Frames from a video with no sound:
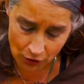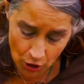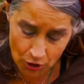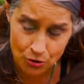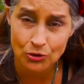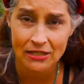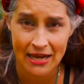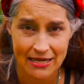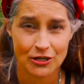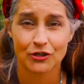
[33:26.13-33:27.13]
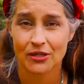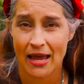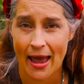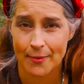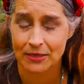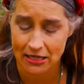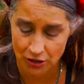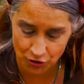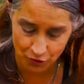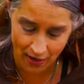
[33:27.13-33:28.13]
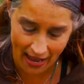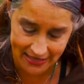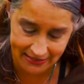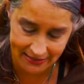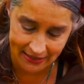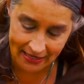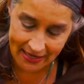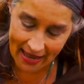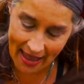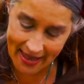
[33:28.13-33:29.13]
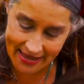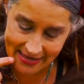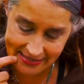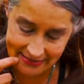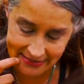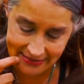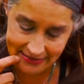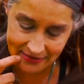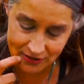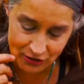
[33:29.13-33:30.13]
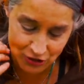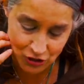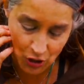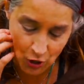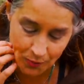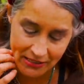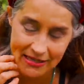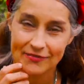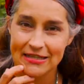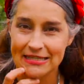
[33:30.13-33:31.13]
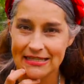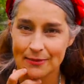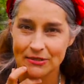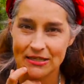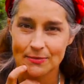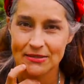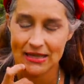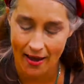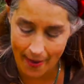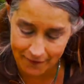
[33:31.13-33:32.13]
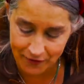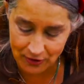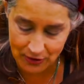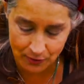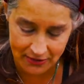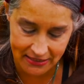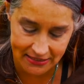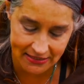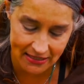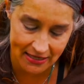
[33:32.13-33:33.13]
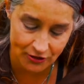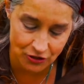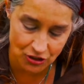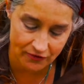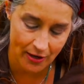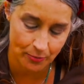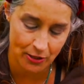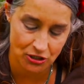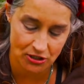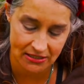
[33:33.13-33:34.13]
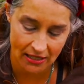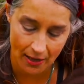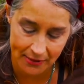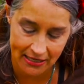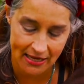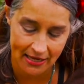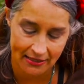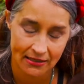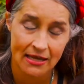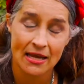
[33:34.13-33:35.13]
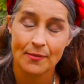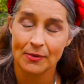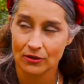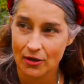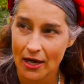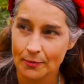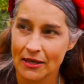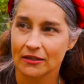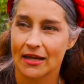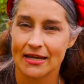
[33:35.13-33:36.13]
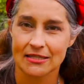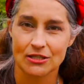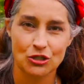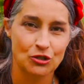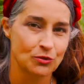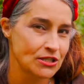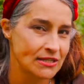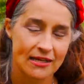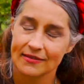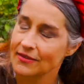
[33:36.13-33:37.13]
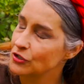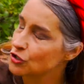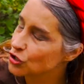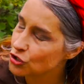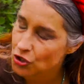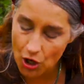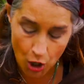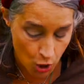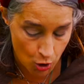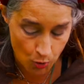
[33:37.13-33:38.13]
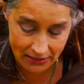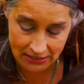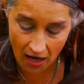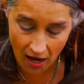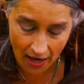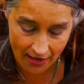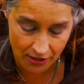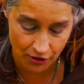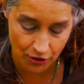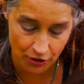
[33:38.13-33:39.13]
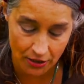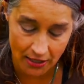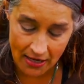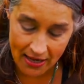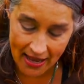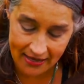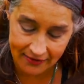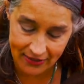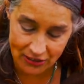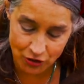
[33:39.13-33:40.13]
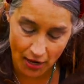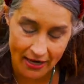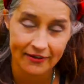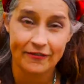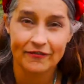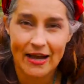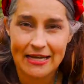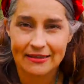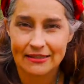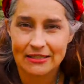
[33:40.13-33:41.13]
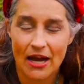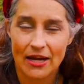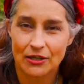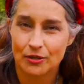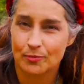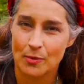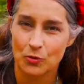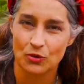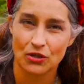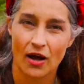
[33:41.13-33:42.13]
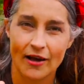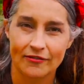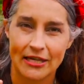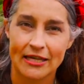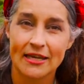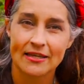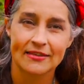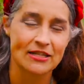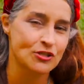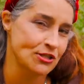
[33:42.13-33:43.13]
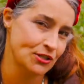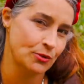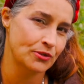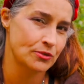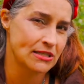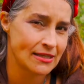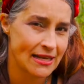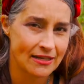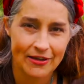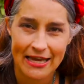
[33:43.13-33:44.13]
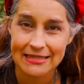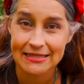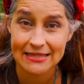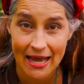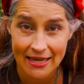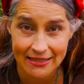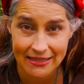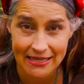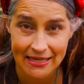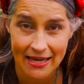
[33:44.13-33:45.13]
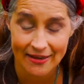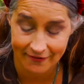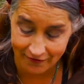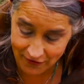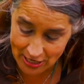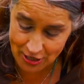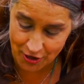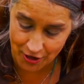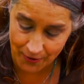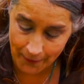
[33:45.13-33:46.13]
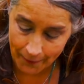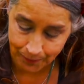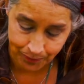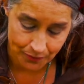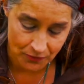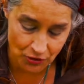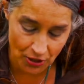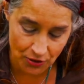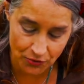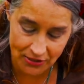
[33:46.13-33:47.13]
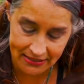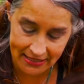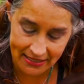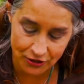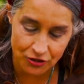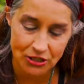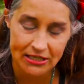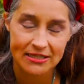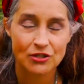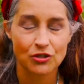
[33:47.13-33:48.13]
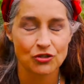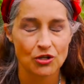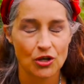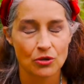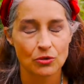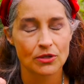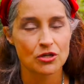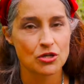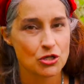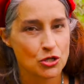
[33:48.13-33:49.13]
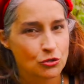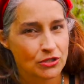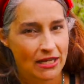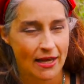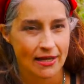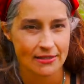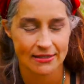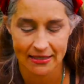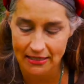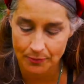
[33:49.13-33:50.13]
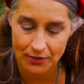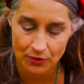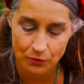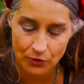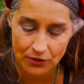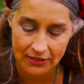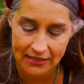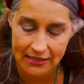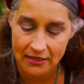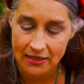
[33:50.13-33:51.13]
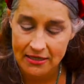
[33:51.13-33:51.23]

Go take your nap, get your rest. And there's so many of these symptoms that I'm feeling with this energy vibrations coming in, but a lot of my clients too are saying that they're so tired, and if they try to fight the tired, maybe with coffee, they just go into a state of anxiety and fear. So this energy is so new to us. It can be really